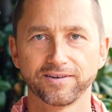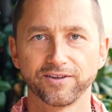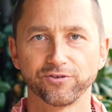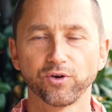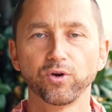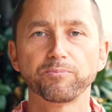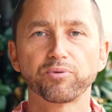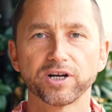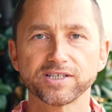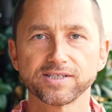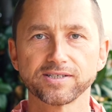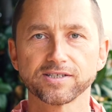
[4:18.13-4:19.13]
There's only
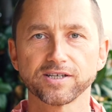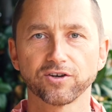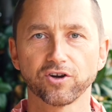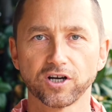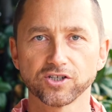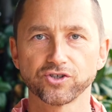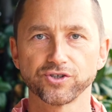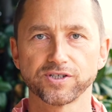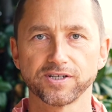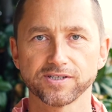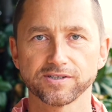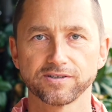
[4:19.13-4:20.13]
presence and
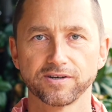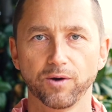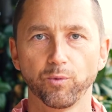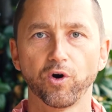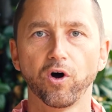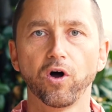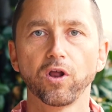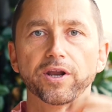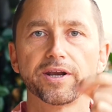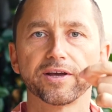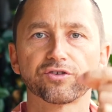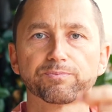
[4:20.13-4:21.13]
consciousness. And we're all
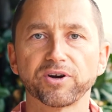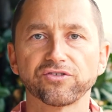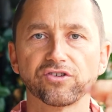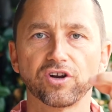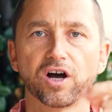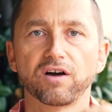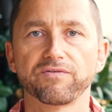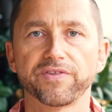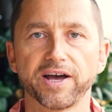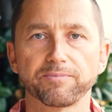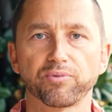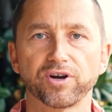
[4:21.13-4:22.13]
an expression of
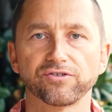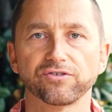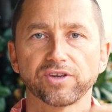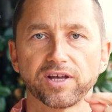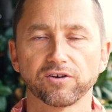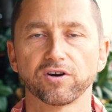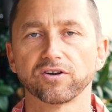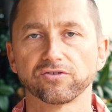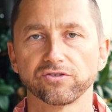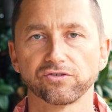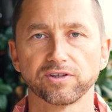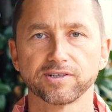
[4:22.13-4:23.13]
that presence and
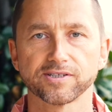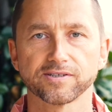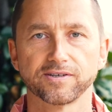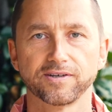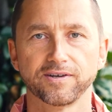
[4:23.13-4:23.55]
consciousness.